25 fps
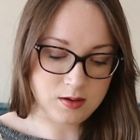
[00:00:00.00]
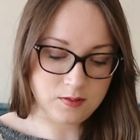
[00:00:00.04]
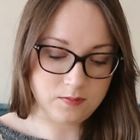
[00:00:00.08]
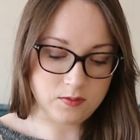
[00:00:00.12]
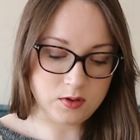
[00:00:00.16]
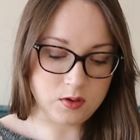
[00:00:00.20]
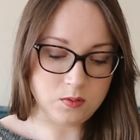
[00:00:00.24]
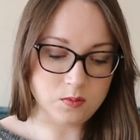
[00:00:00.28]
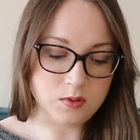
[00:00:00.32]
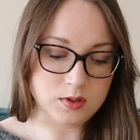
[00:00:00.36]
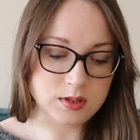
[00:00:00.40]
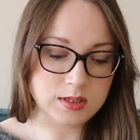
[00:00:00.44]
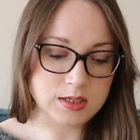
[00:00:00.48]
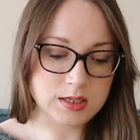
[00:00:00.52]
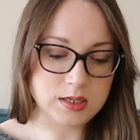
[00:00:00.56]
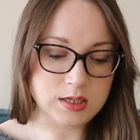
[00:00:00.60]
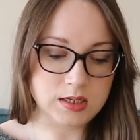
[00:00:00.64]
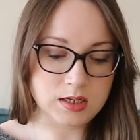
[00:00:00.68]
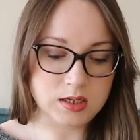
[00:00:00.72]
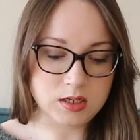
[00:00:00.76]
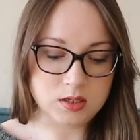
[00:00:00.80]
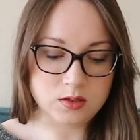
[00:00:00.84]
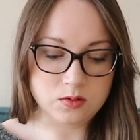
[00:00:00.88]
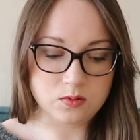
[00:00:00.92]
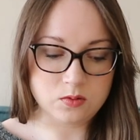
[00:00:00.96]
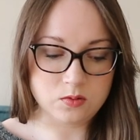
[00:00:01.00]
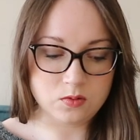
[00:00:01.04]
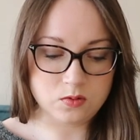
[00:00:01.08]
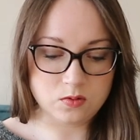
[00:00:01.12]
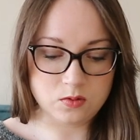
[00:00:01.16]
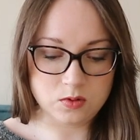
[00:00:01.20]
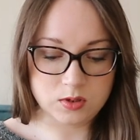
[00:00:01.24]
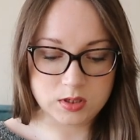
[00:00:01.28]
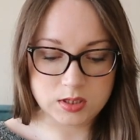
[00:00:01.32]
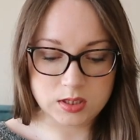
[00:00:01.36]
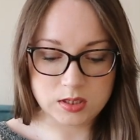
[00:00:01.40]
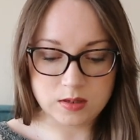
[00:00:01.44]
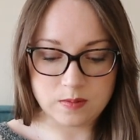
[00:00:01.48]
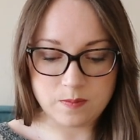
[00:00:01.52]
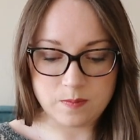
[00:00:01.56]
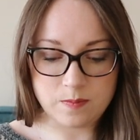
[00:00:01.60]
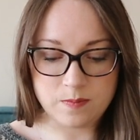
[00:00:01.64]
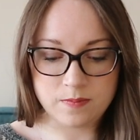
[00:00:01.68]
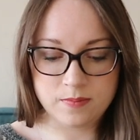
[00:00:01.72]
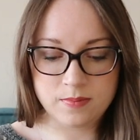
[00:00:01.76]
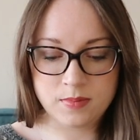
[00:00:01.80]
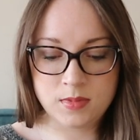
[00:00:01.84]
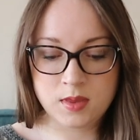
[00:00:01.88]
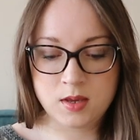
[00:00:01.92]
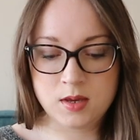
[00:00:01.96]
If you wanted a little
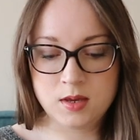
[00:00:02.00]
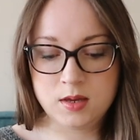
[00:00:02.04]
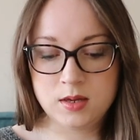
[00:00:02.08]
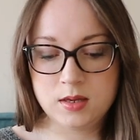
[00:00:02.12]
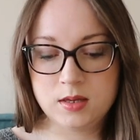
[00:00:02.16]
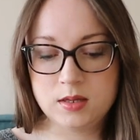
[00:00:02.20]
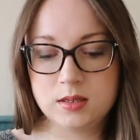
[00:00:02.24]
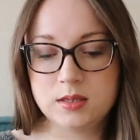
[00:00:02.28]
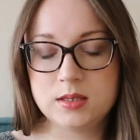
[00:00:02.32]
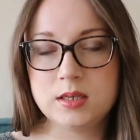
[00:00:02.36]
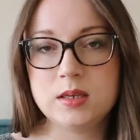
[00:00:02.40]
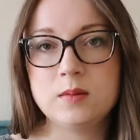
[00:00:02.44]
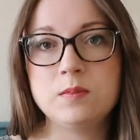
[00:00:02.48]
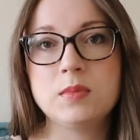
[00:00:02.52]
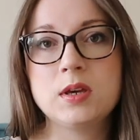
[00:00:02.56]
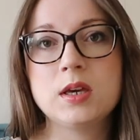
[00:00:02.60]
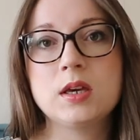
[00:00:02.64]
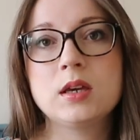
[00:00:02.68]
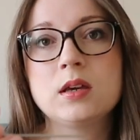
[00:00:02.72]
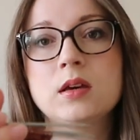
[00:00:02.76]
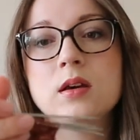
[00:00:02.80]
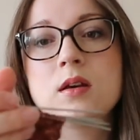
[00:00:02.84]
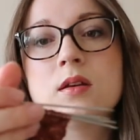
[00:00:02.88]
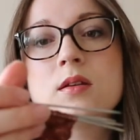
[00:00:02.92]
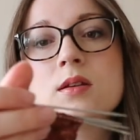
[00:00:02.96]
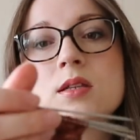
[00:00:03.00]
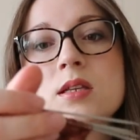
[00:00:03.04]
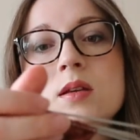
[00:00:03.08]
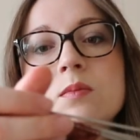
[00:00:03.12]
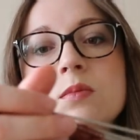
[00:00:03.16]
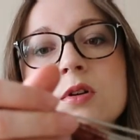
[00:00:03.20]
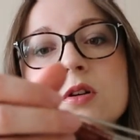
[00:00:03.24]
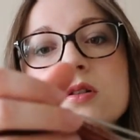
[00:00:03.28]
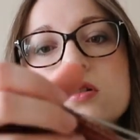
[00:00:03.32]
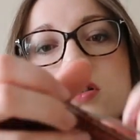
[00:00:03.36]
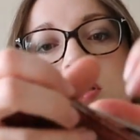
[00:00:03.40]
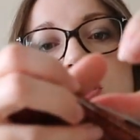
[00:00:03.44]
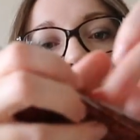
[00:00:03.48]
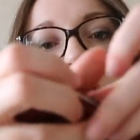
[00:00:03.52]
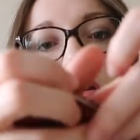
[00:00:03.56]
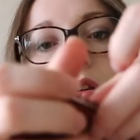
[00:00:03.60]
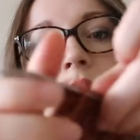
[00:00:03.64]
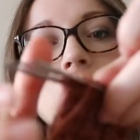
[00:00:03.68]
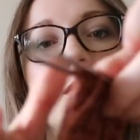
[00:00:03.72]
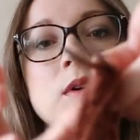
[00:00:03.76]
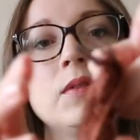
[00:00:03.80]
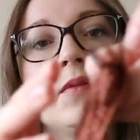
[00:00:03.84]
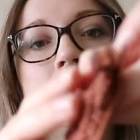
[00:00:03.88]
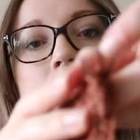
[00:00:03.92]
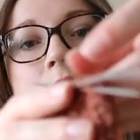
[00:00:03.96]
autumn DPN cozy, but I'll show
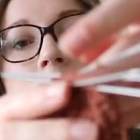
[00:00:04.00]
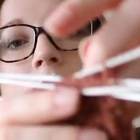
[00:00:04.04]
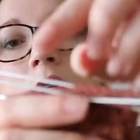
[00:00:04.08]
you. I've